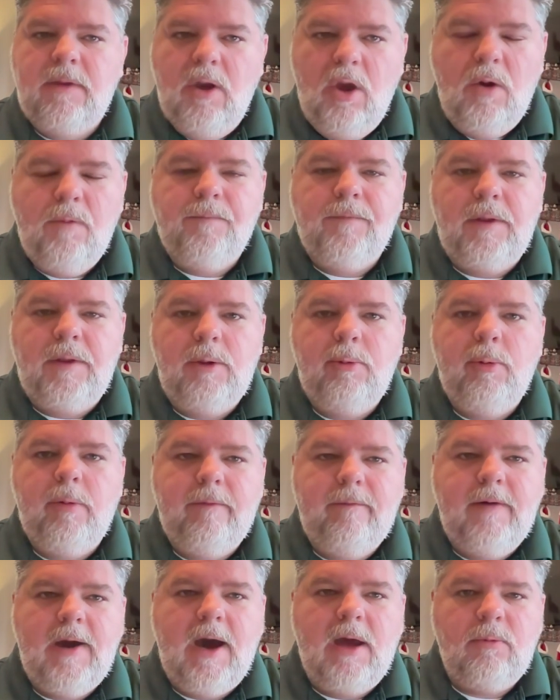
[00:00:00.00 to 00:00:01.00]
Hopefully
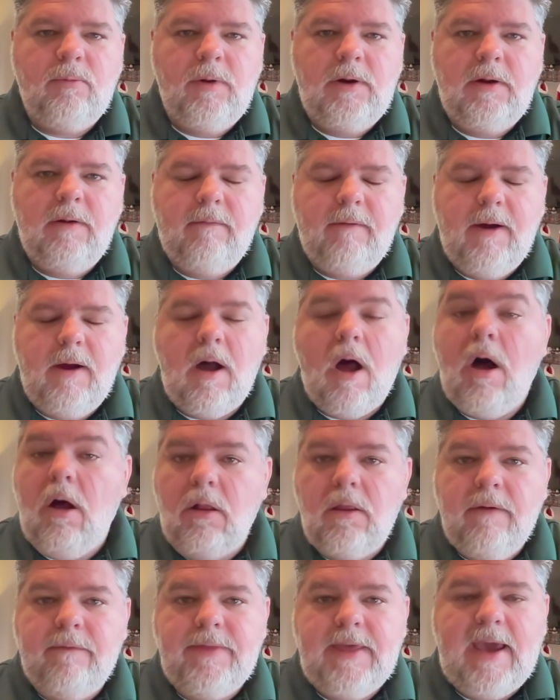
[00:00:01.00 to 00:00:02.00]
we've gotten rid of
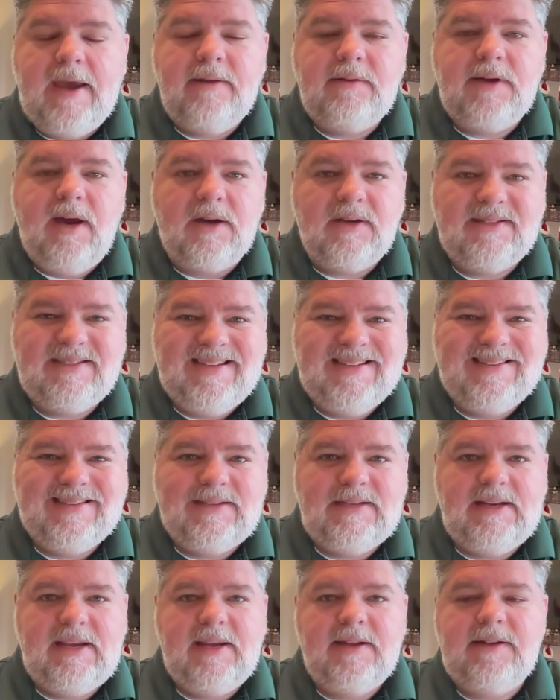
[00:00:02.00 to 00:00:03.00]
all of that
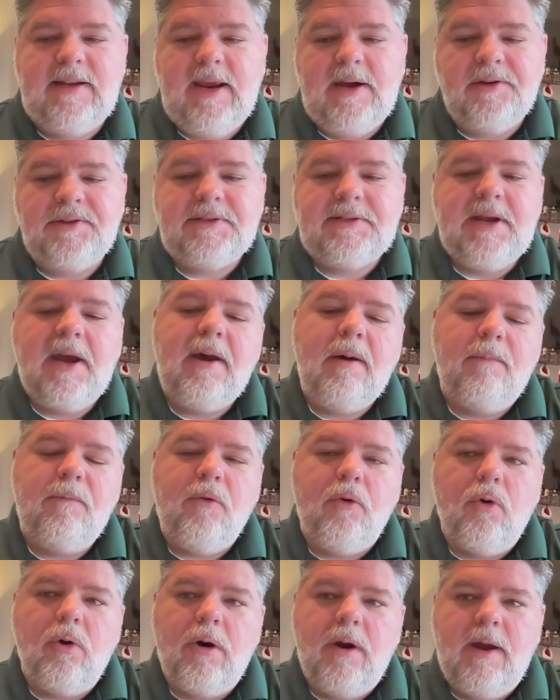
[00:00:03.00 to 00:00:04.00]
toxicity. Now it's time
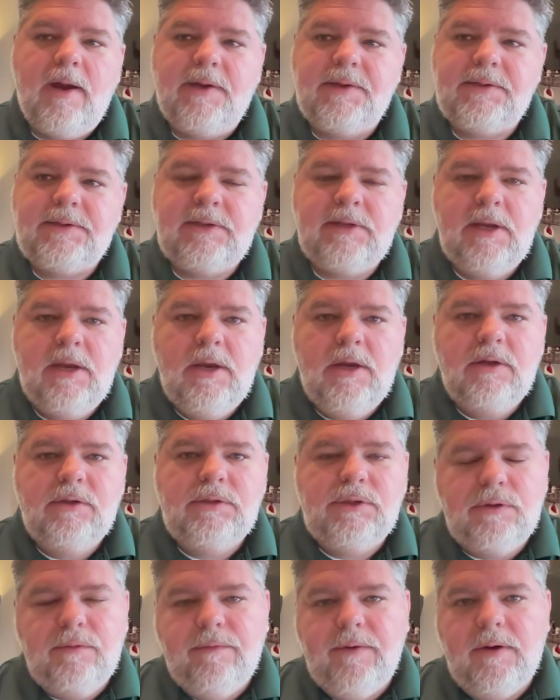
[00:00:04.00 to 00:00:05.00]
for us
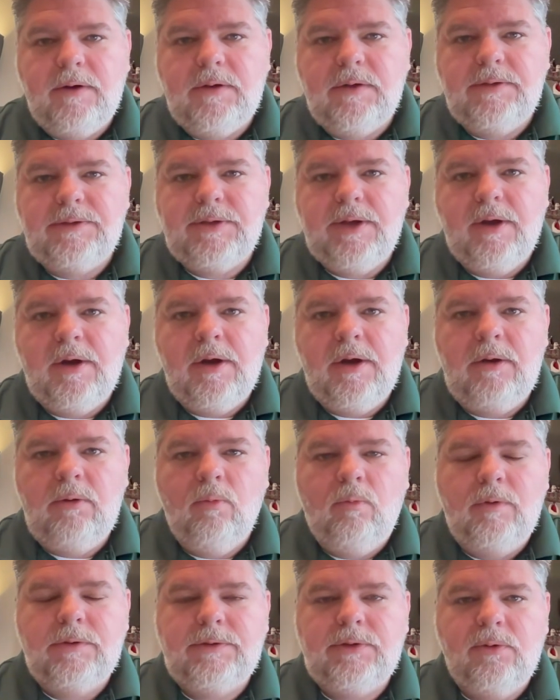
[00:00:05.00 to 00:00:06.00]
to focus on
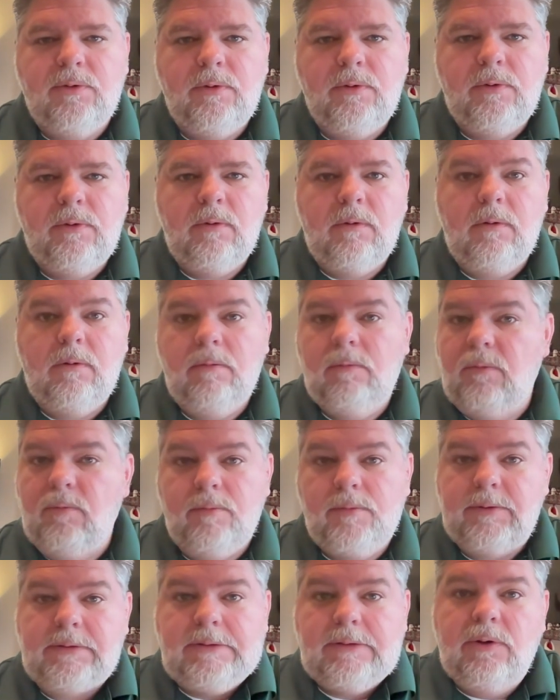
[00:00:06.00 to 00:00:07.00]
what's going
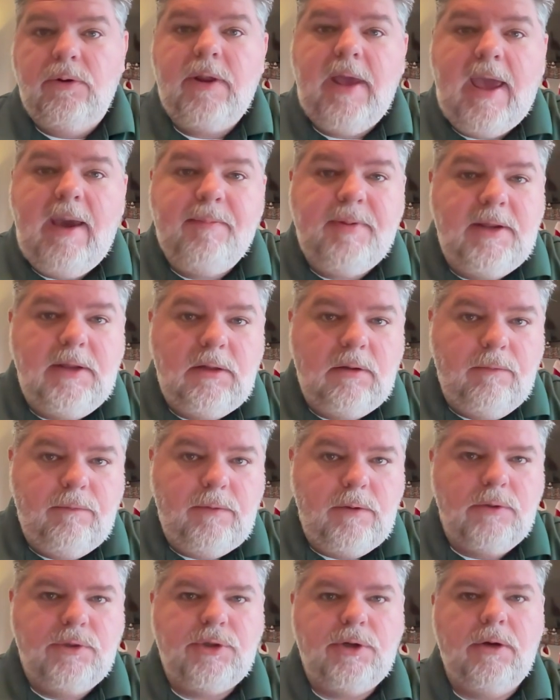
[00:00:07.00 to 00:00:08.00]
to happen in the
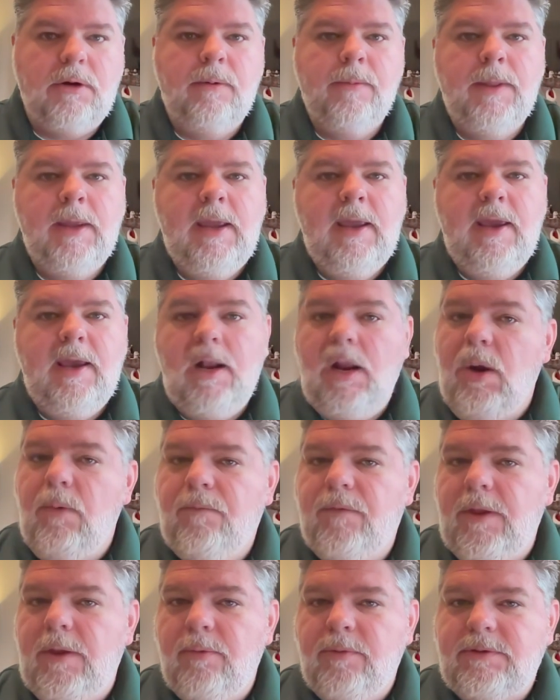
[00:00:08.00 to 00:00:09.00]
future. And
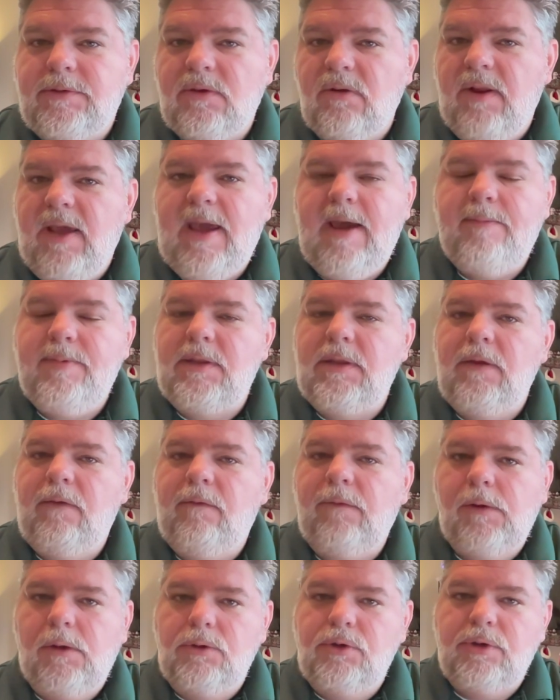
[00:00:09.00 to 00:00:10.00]
hopefully what's going to happen in the
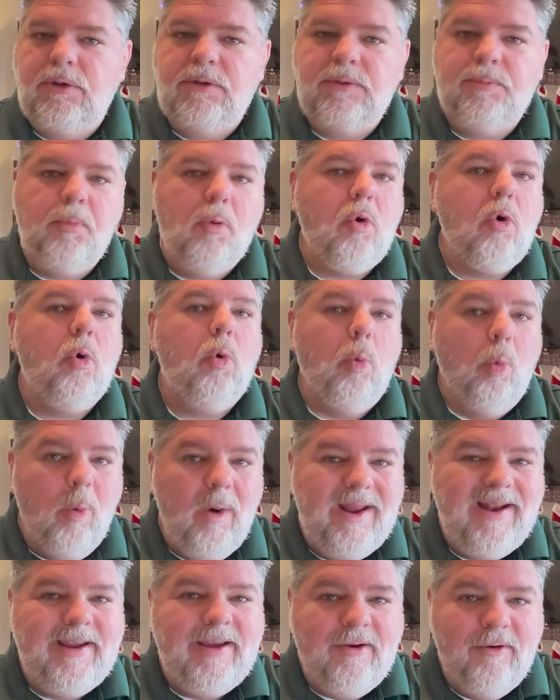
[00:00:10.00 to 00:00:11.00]
future is more
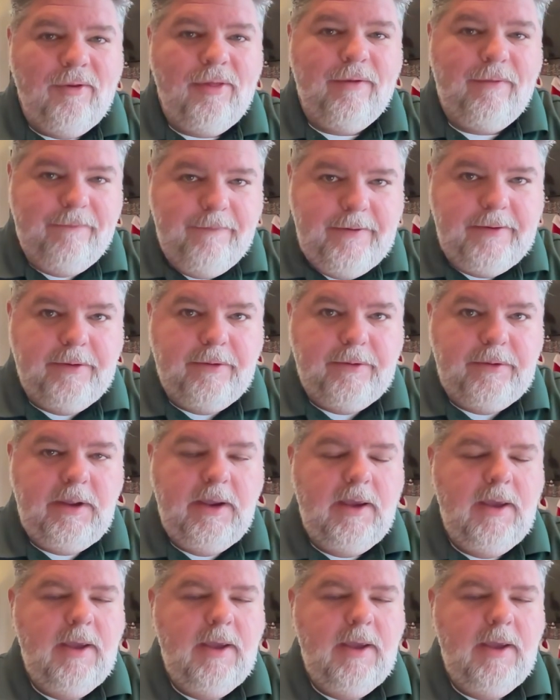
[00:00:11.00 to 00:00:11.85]
winning on the field.